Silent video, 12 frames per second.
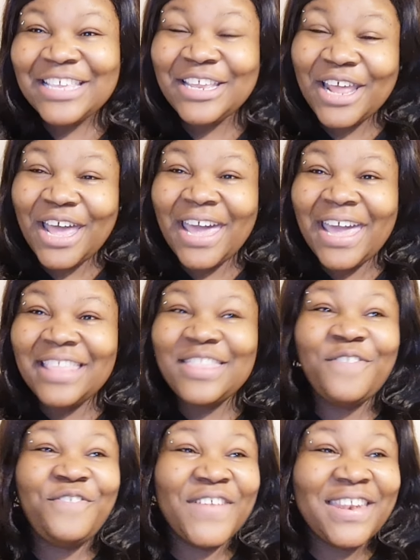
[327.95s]
You know,
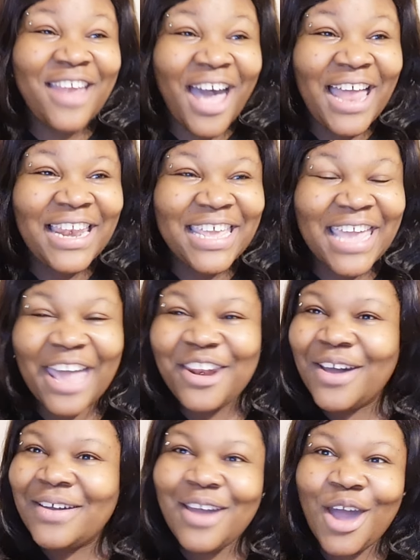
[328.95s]
the finale,
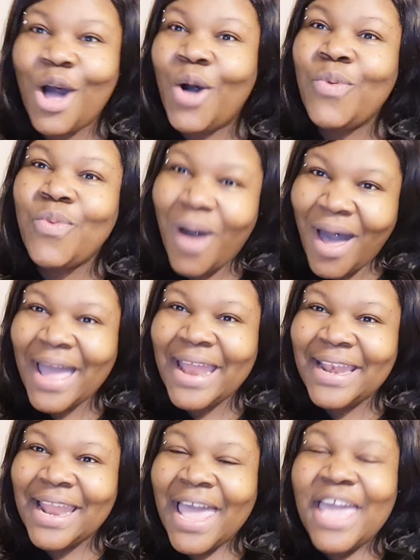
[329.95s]
and our girl
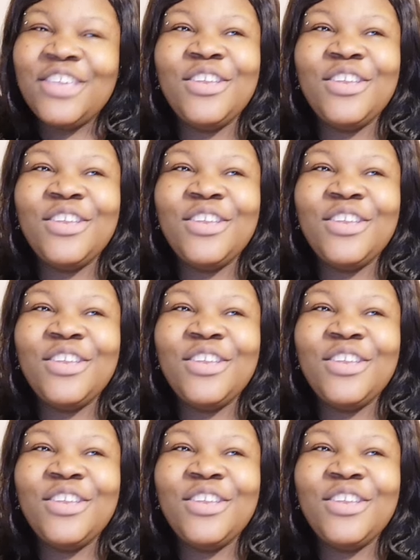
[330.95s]
won.